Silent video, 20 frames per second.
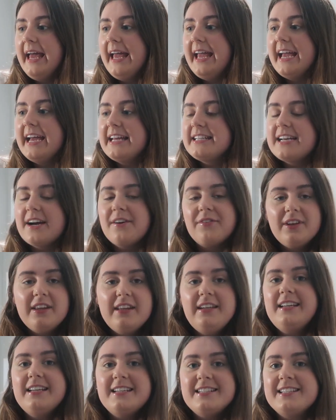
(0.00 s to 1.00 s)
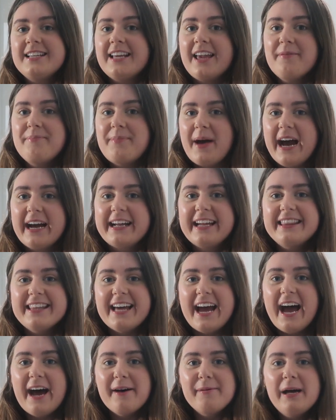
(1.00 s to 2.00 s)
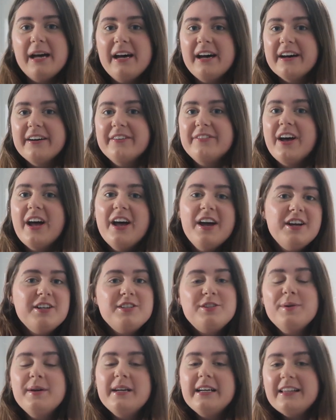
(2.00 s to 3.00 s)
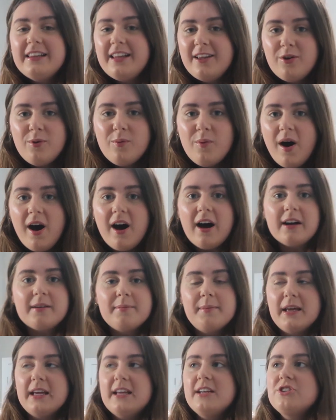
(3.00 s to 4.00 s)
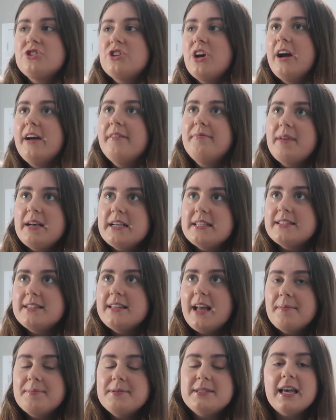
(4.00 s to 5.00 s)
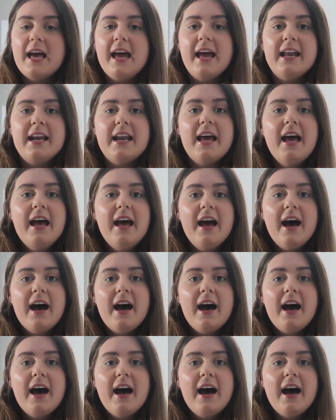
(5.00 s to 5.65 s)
And I really need to get back in the habit of doing a little walk, making sure I have my steps in,